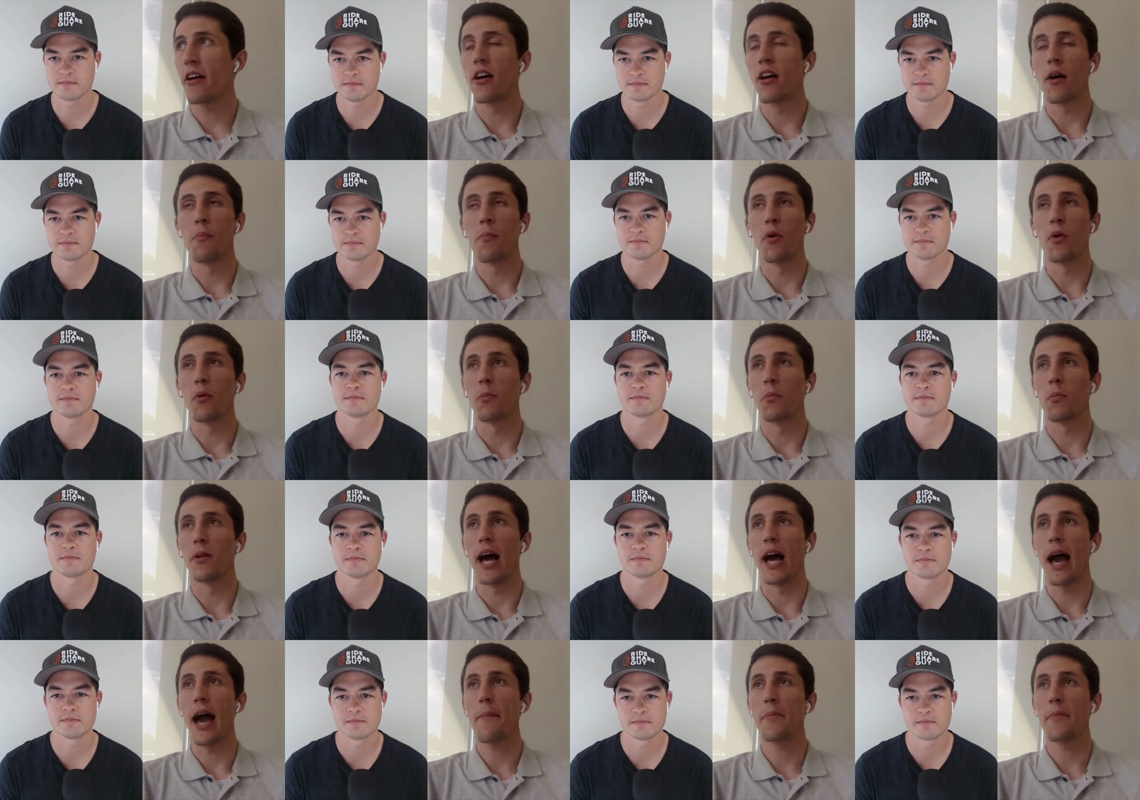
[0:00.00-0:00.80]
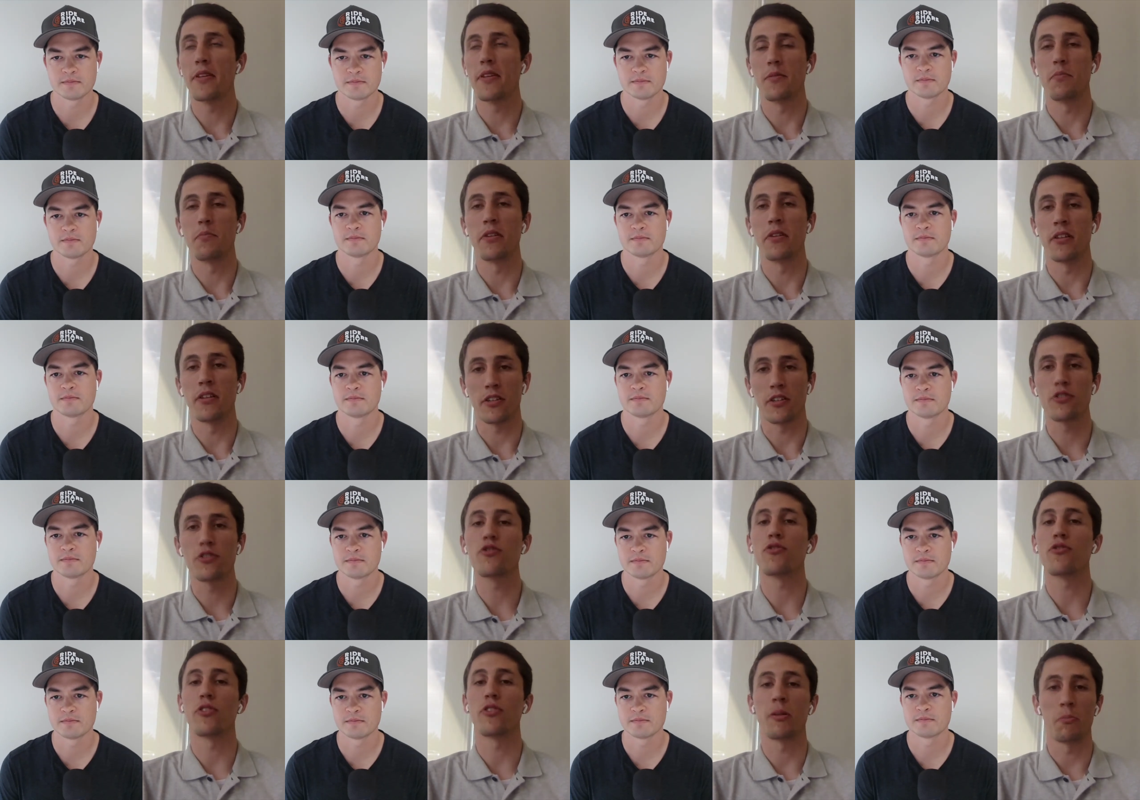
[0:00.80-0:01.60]
Speaker 1: out our mobile app has been
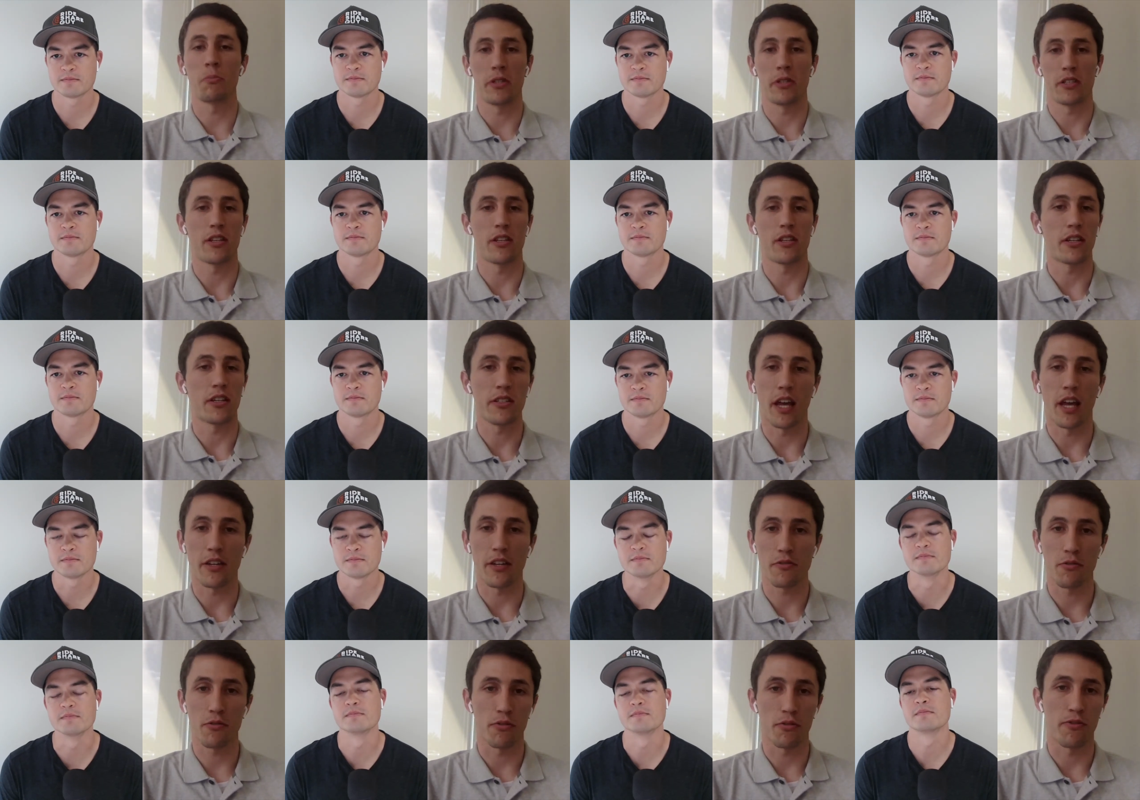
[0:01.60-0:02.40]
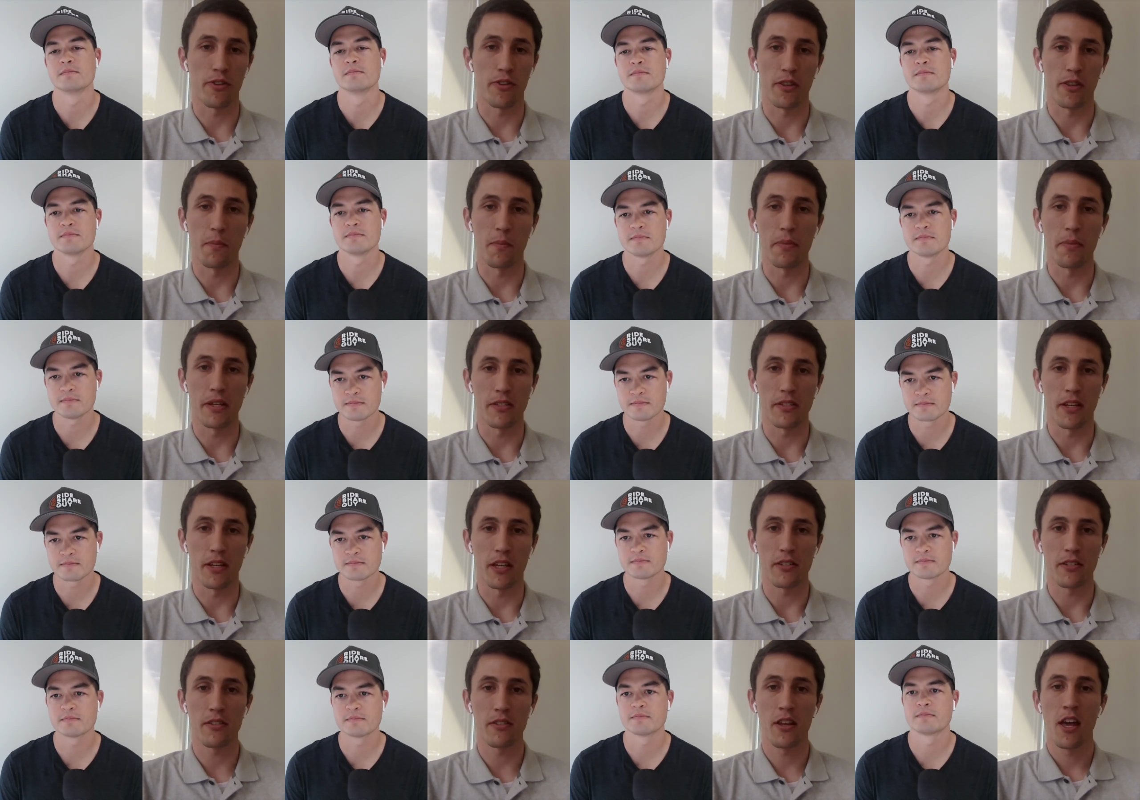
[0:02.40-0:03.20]
extremely mm-hmm. successful mm-hmm. for the
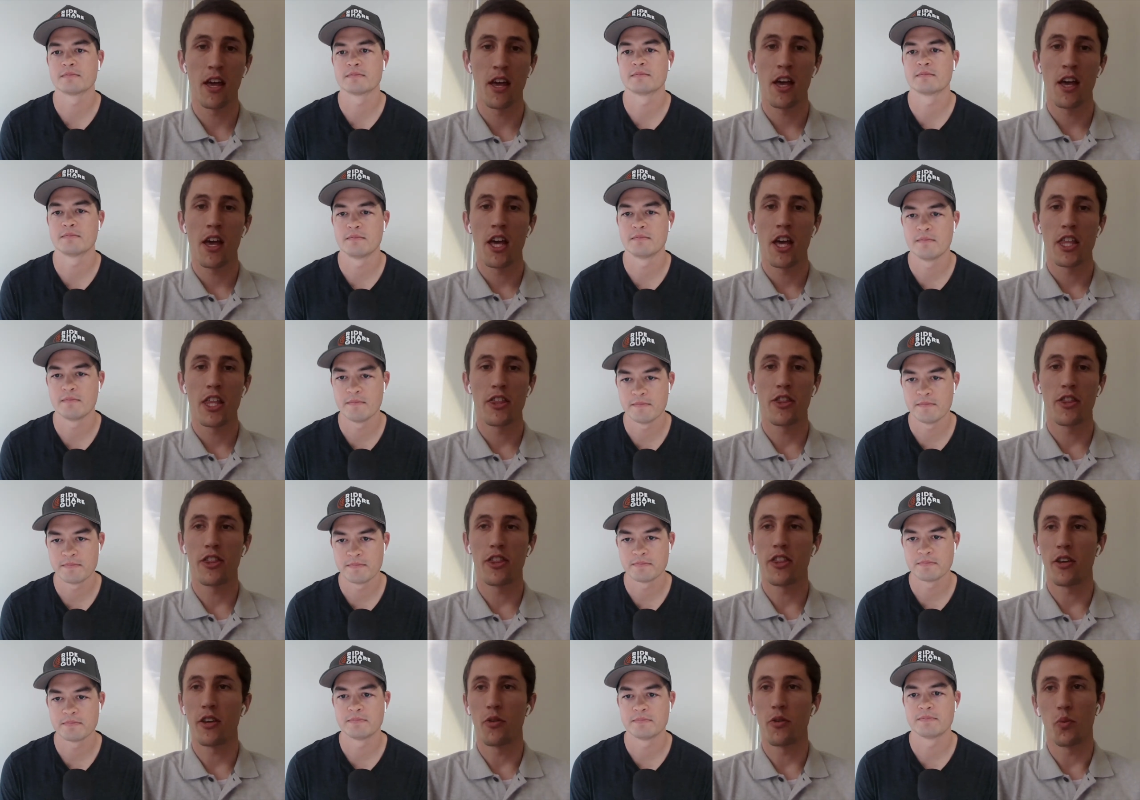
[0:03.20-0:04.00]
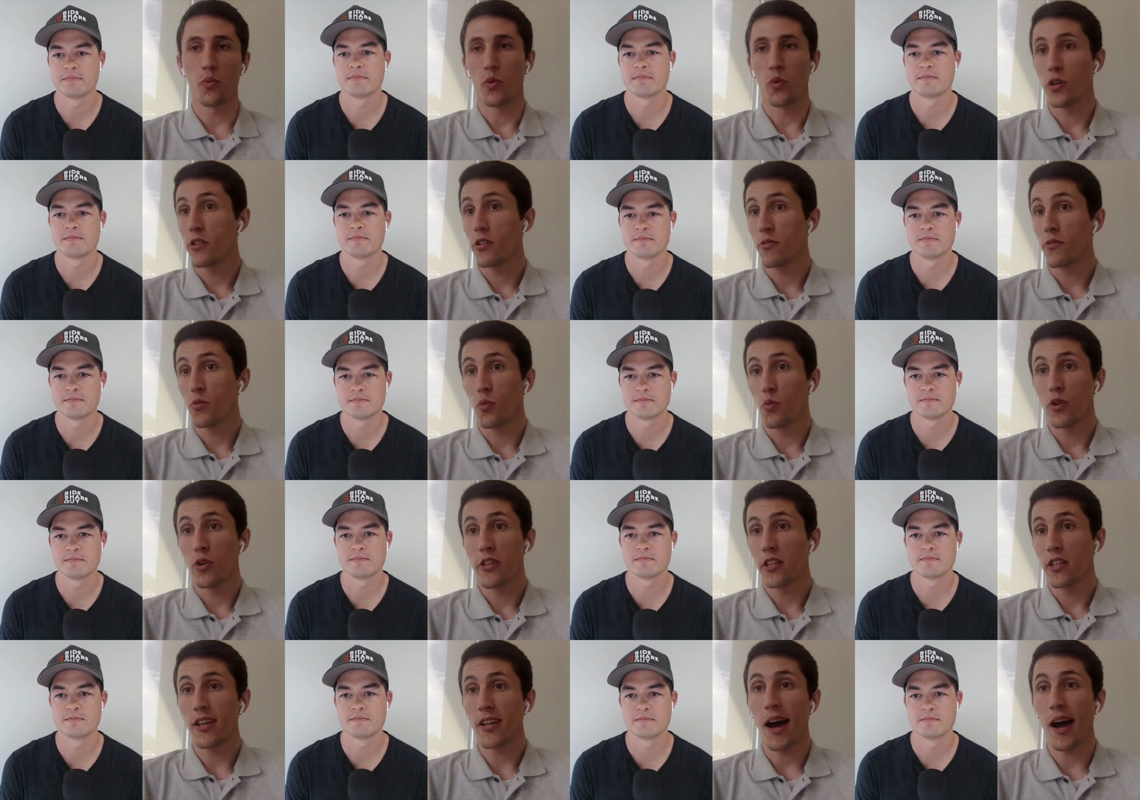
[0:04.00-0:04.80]
business. That we're
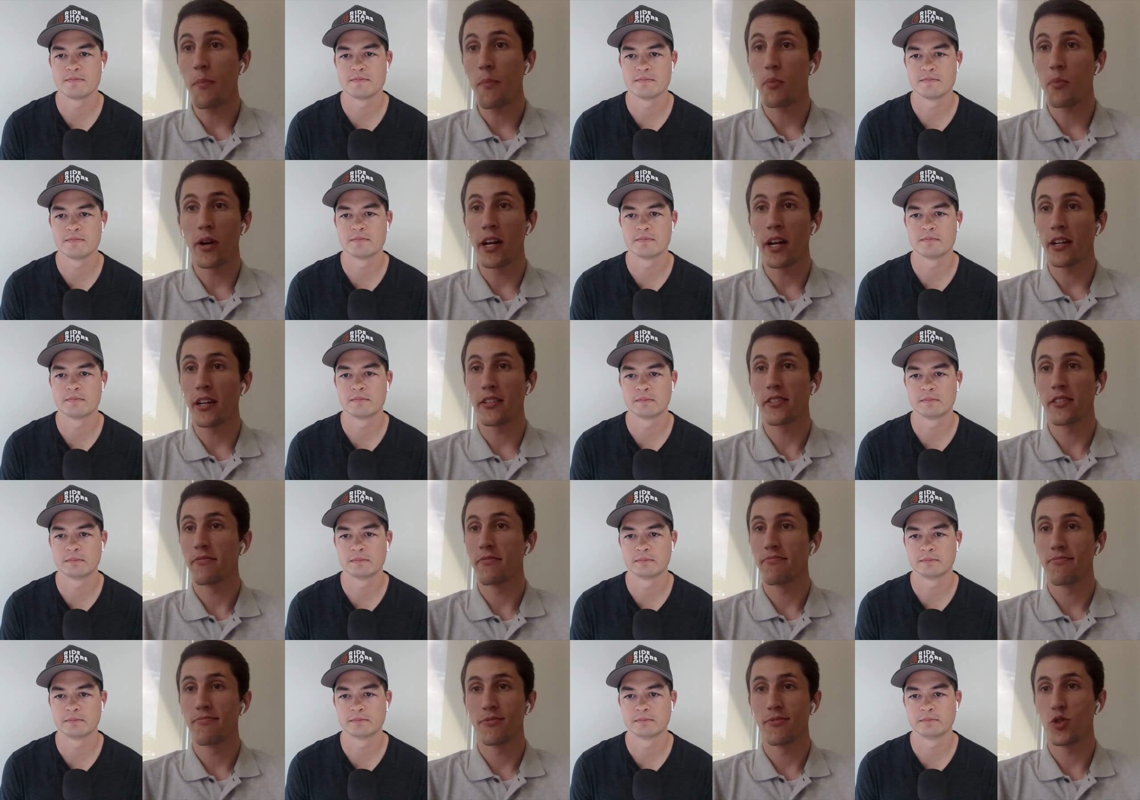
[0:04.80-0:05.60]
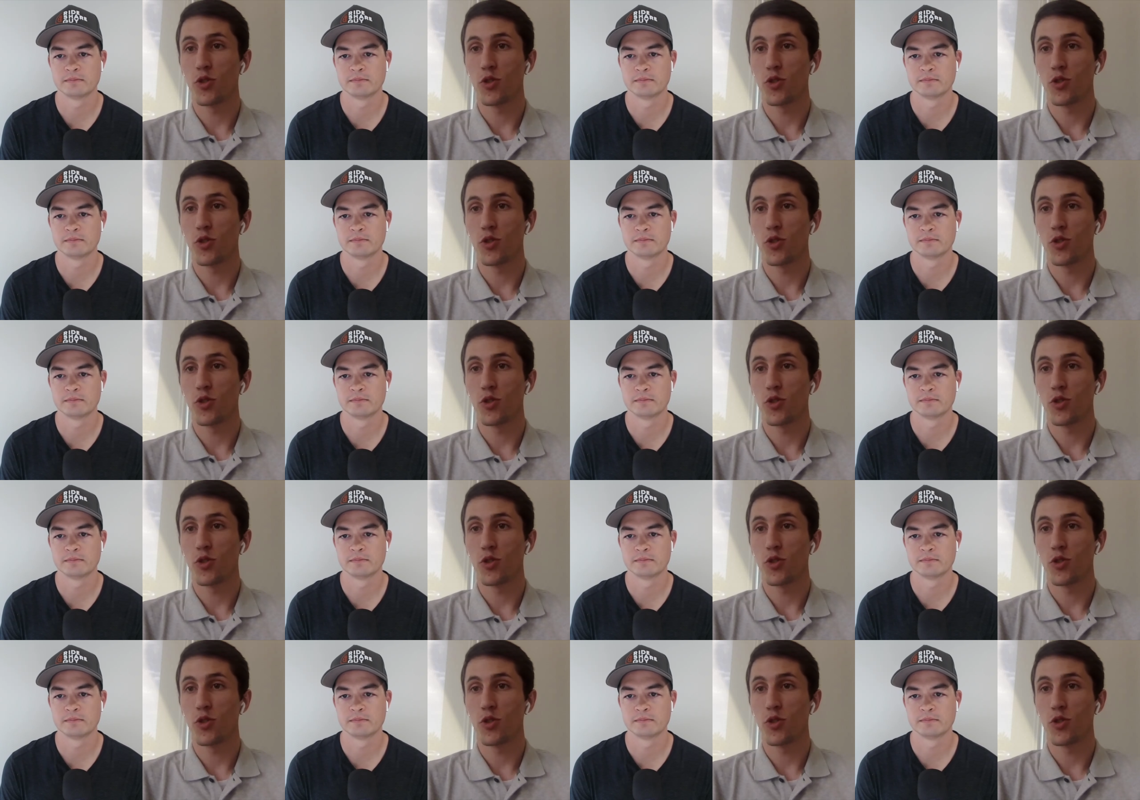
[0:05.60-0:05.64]
we're the top ranked